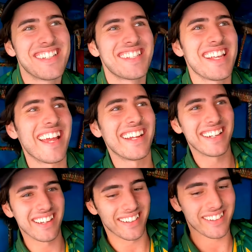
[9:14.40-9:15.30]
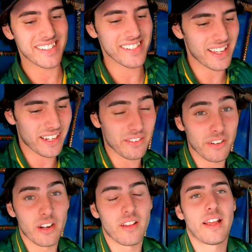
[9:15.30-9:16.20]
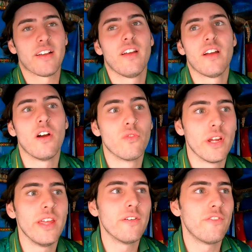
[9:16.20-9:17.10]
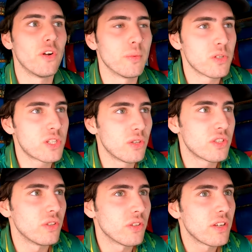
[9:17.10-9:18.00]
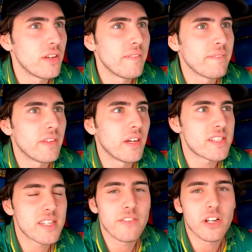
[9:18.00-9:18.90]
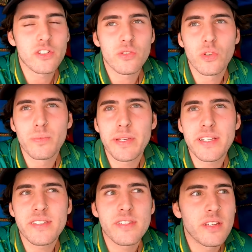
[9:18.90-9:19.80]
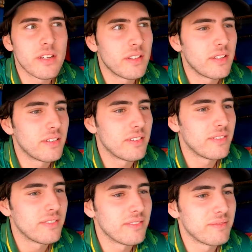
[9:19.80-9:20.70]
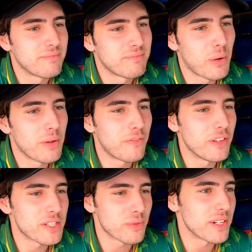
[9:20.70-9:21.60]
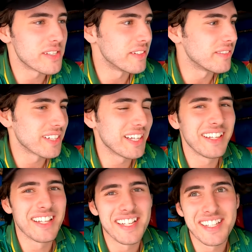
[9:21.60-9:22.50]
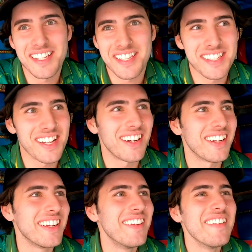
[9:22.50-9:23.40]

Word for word: I was just saying uh, this is like a like a really affordable tuk tuk, uh, 700 rupees, probably for this reason it doesn't start.